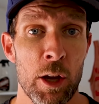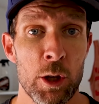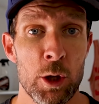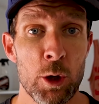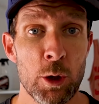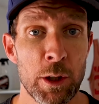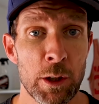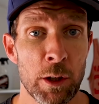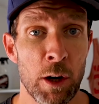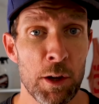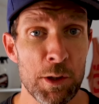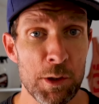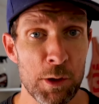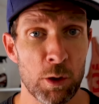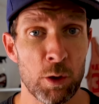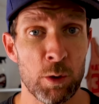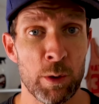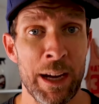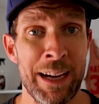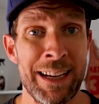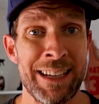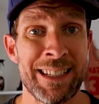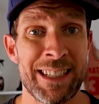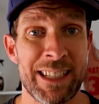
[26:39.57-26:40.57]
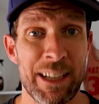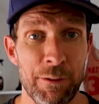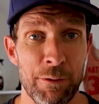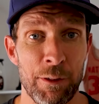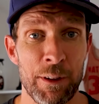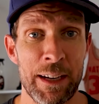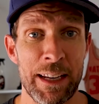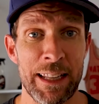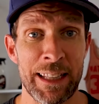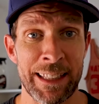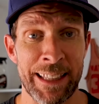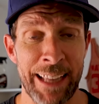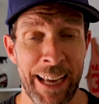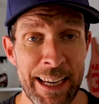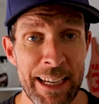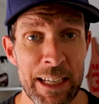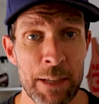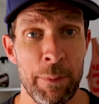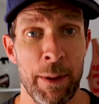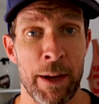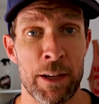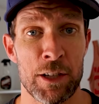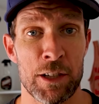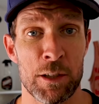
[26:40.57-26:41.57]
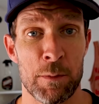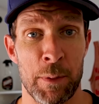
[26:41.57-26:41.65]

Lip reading: you can also create different landing page